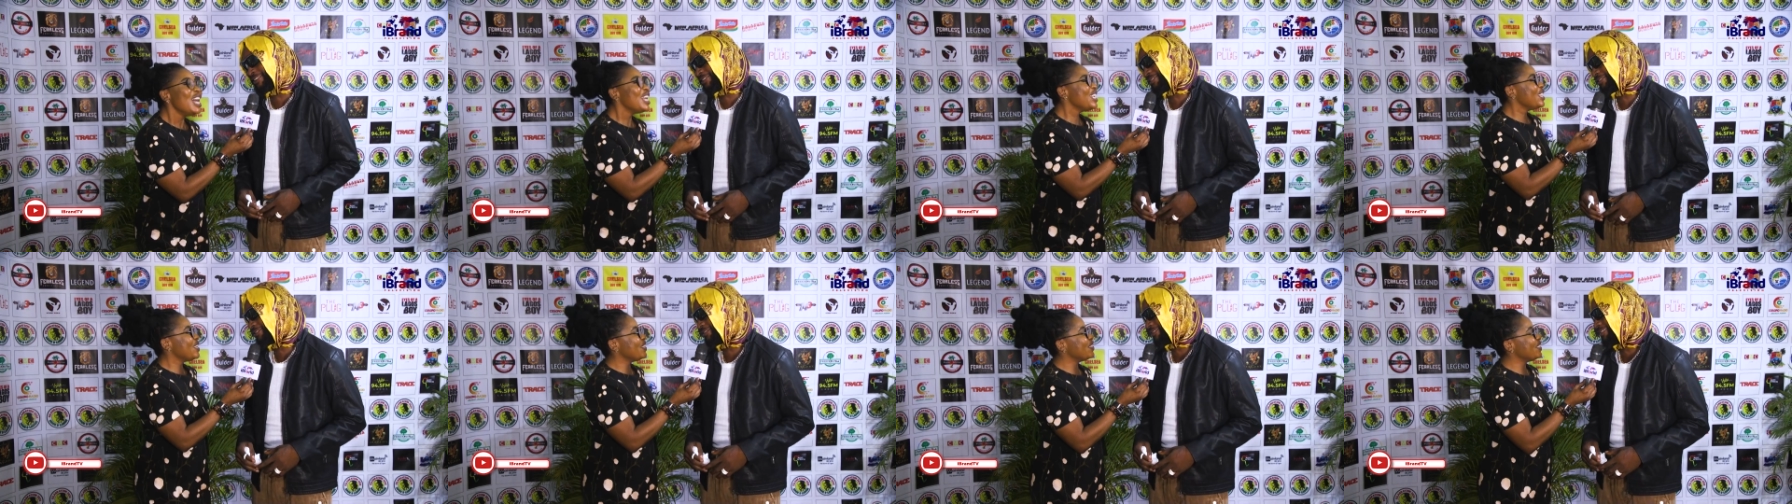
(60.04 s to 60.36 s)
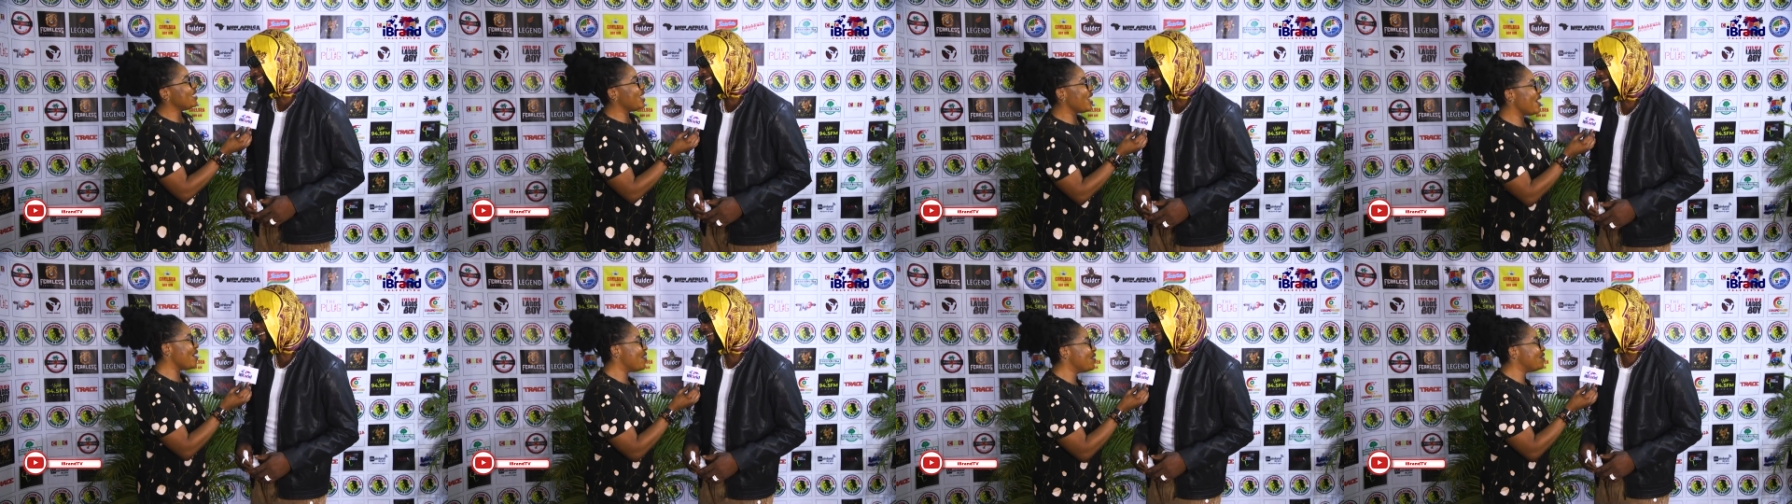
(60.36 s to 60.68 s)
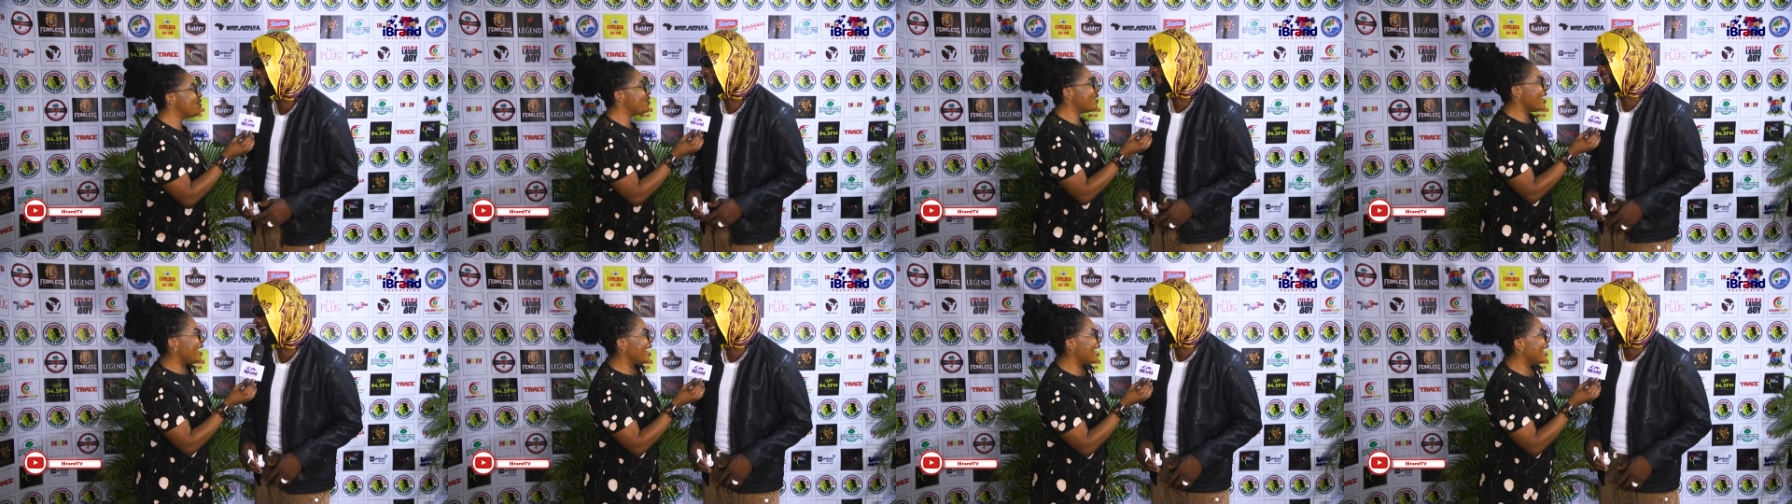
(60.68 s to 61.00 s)
you
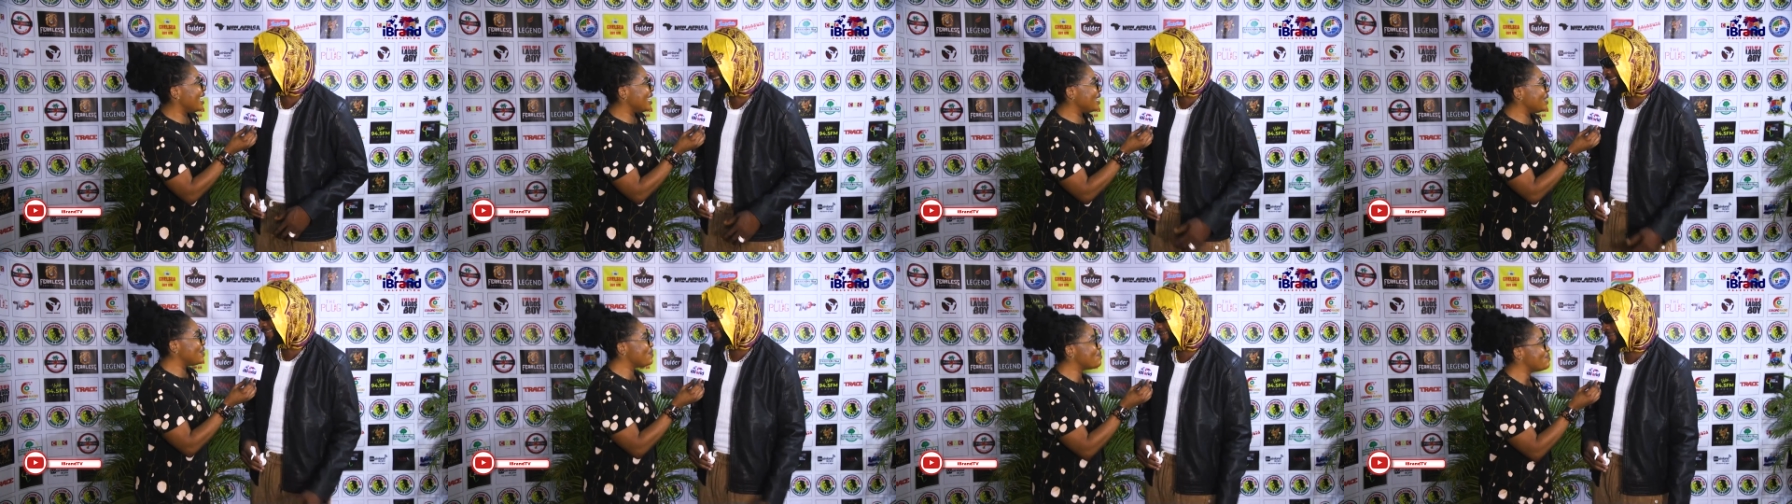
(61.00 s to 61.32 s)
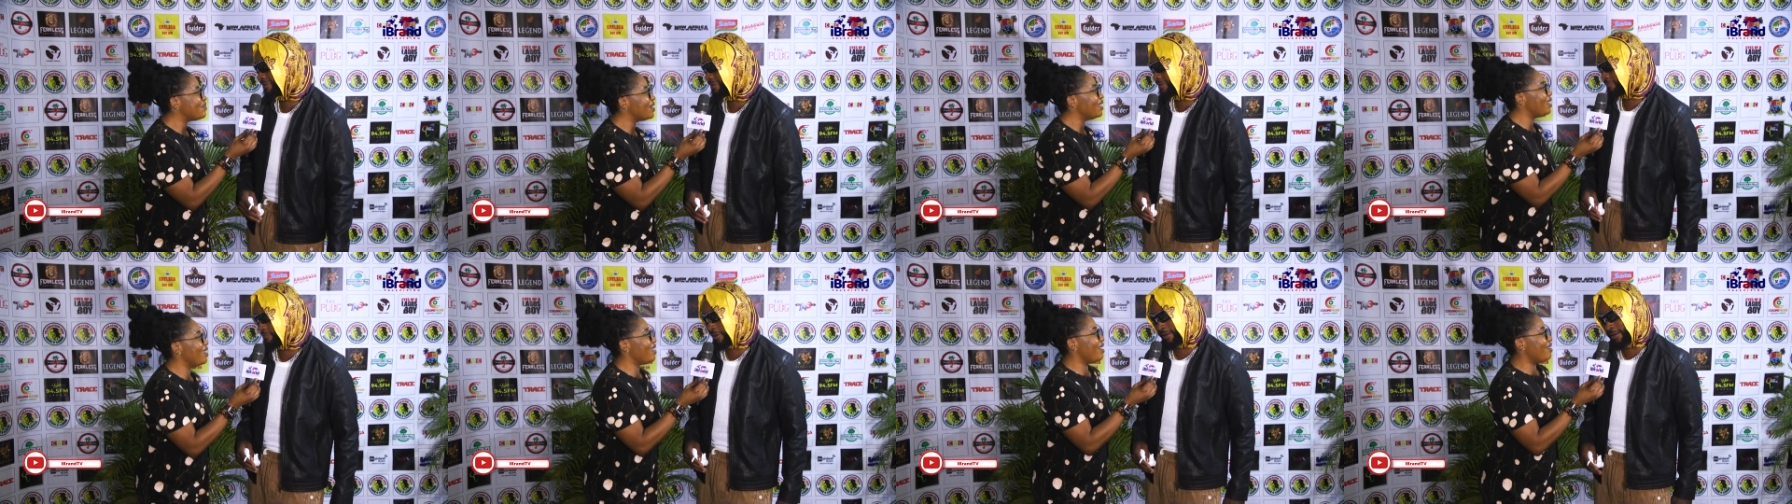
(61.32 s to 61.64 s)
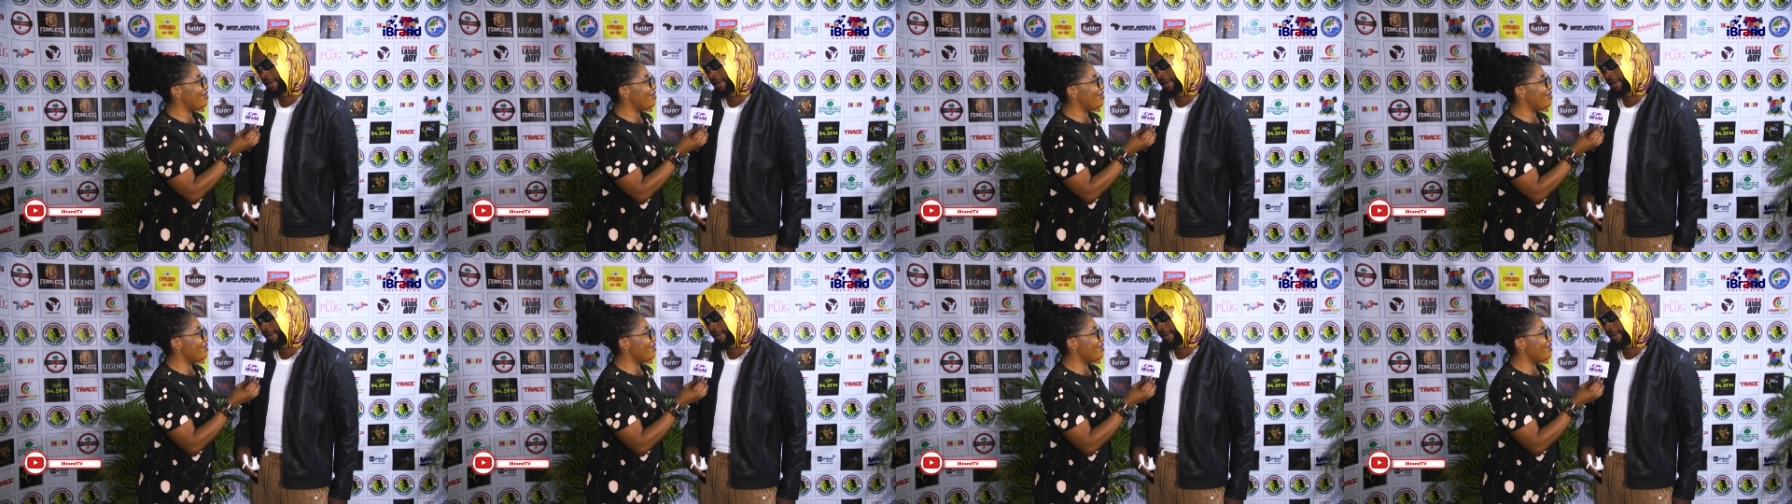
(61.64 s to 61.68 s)
define. My